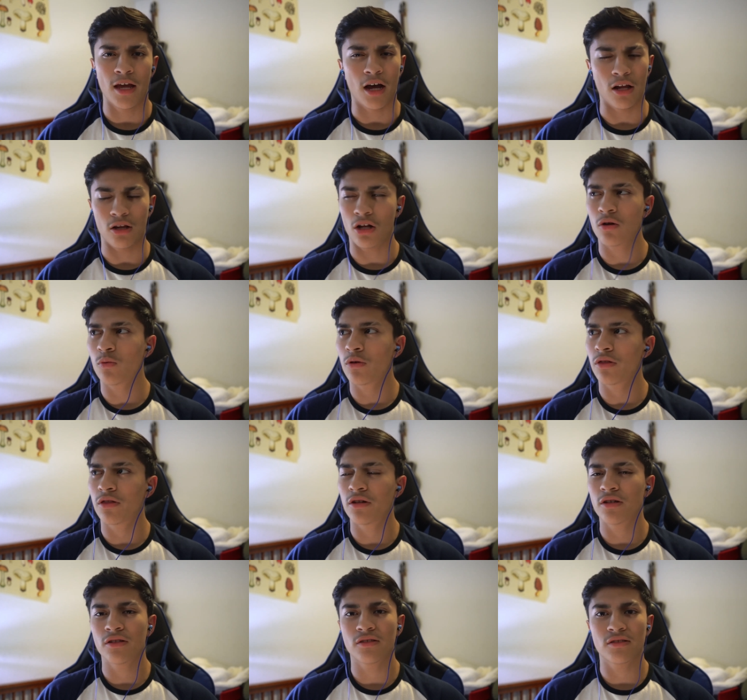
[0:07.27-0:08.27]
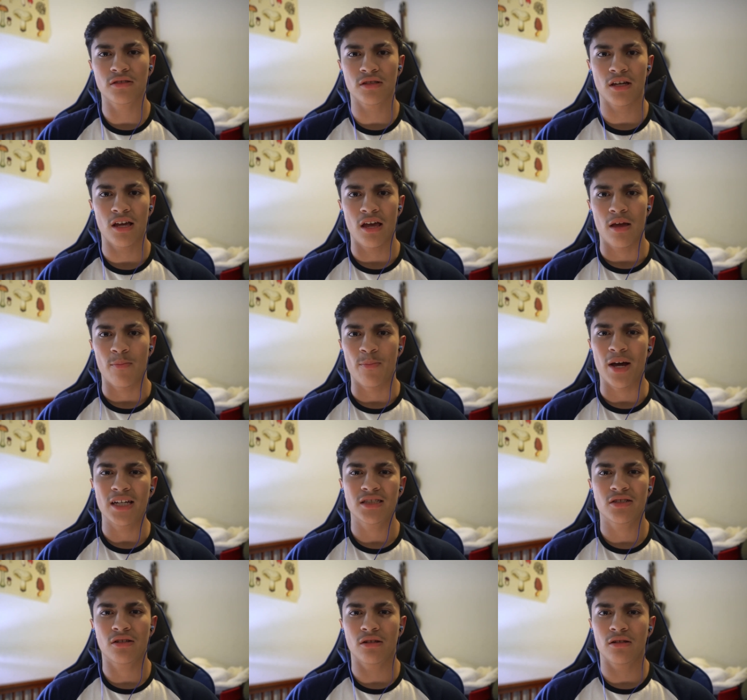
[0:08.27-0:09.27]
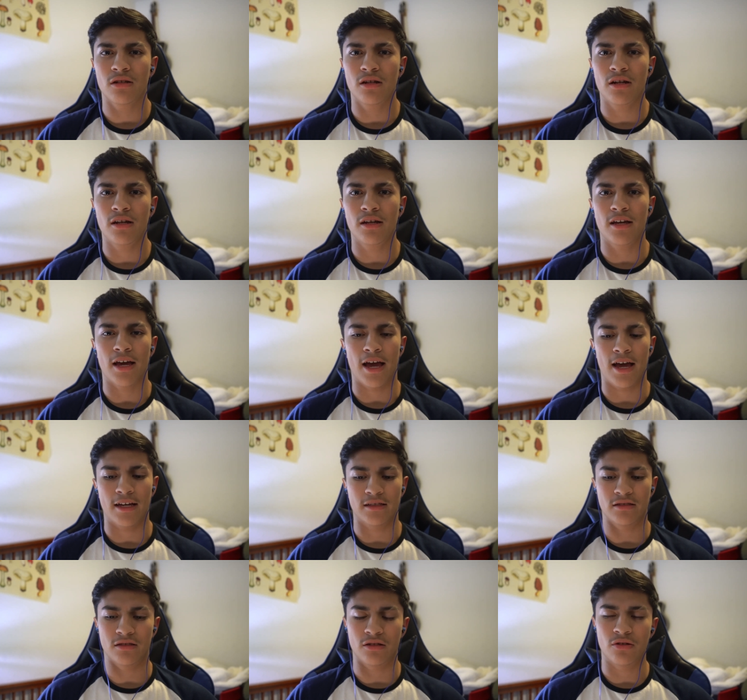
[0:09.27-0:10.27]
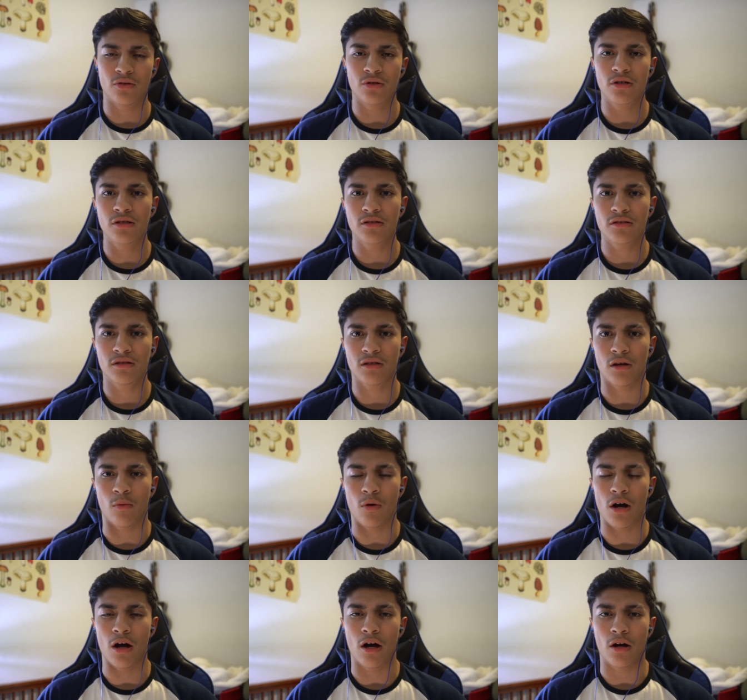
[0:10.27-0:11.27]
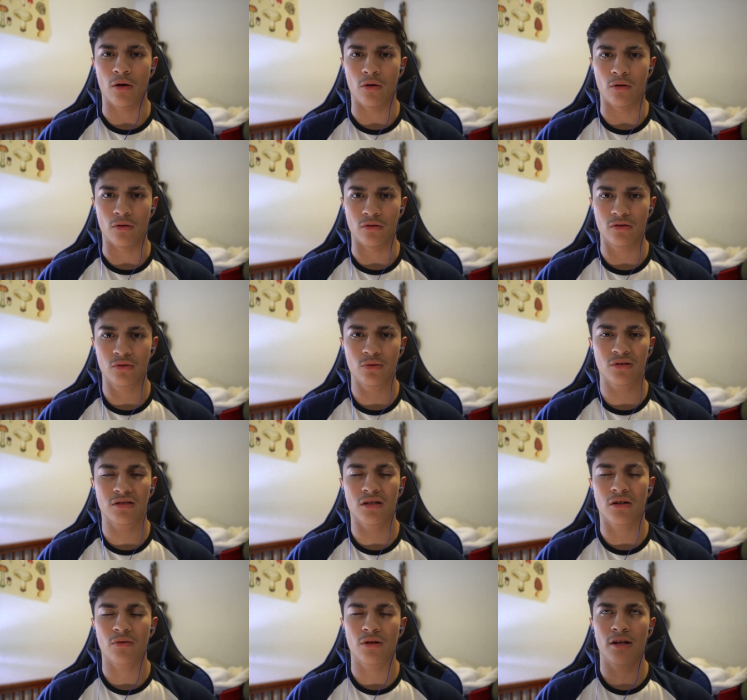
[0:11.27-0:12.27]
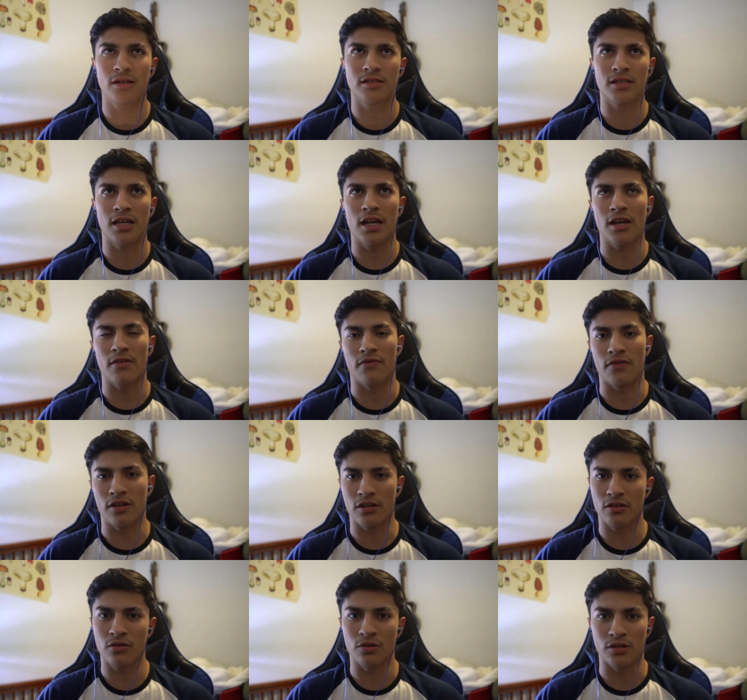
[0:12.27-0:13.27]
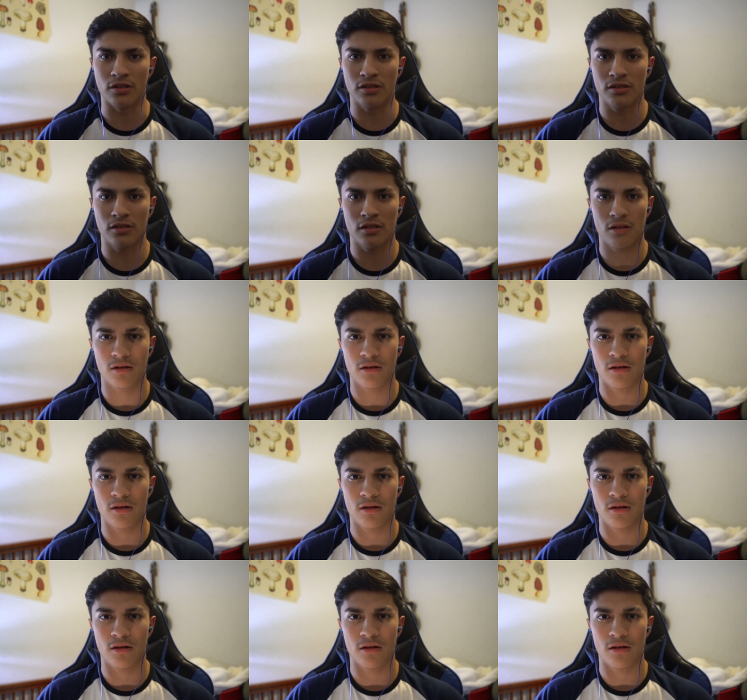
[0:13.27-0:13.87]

Along with this, masculinity has decreased while suicide rates have increased.